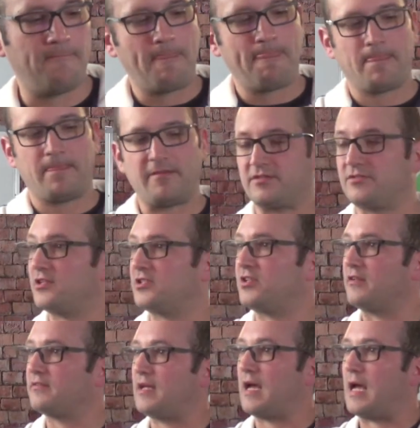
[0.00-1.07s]
So it's just
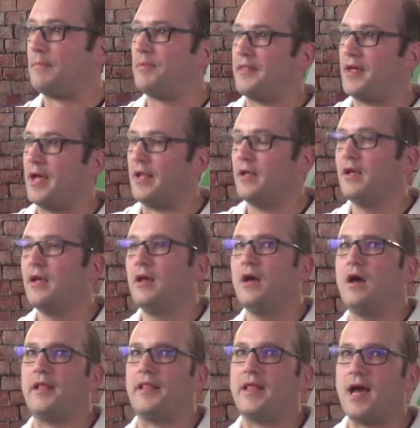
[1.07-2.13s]
on top of that.
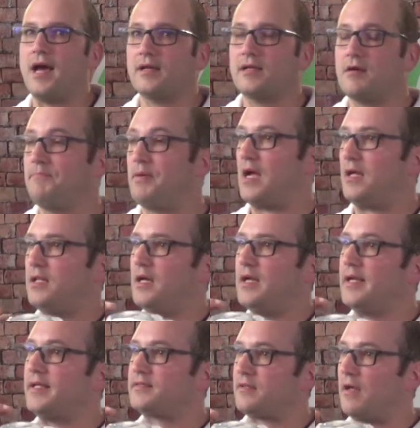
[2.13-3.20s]
On the acapella,
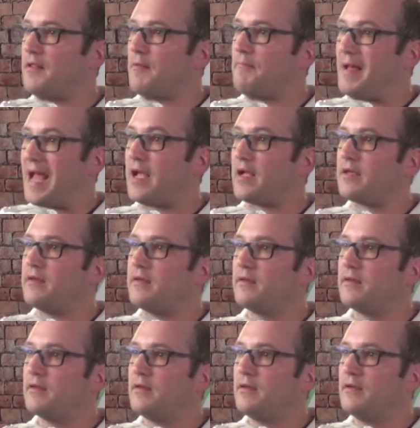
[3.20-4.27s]
it's on the back
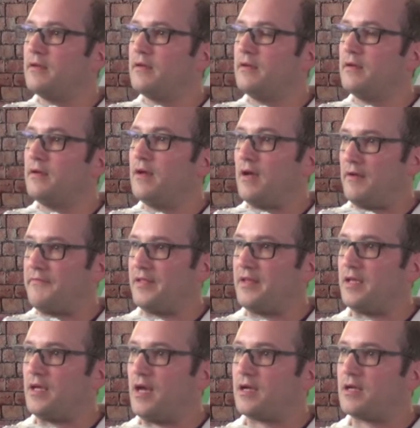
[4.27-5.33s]
of the
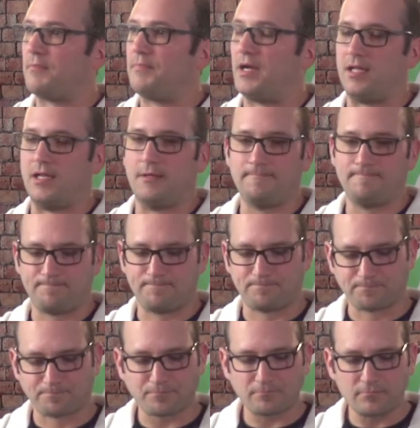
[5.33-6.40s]
acapella.
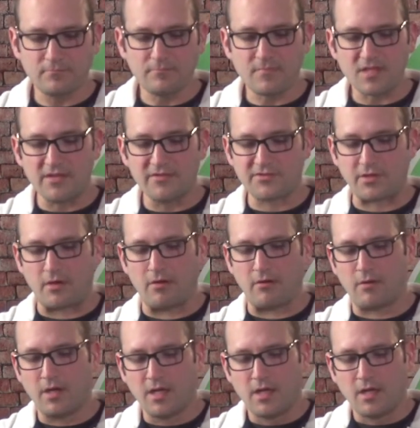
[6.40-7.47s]
So
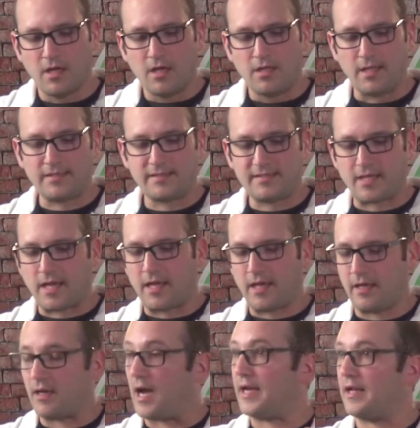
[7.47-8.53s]
let's say
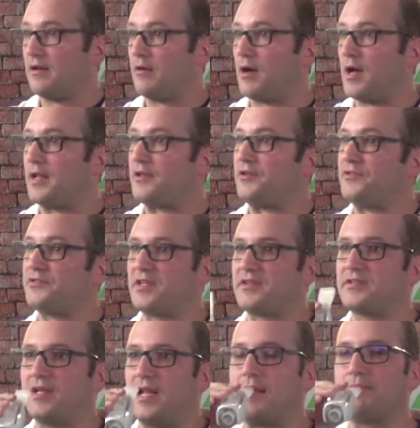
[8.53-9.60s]
I didn't know how to use this,
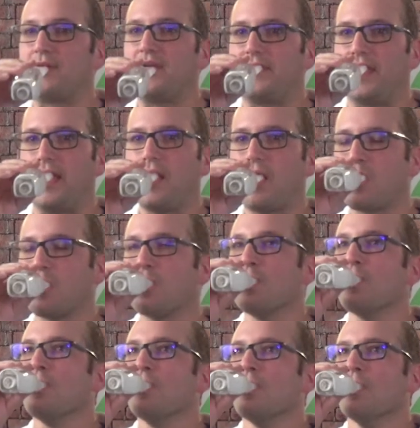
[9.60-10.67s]
and I breathe in,
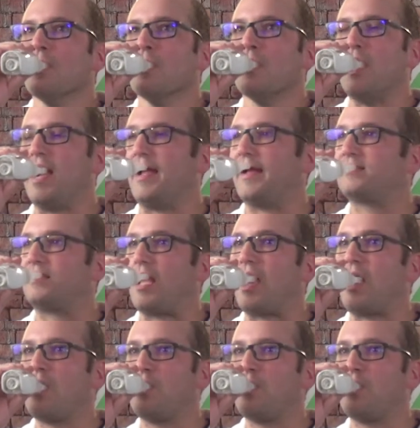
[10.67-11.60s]
I exhale,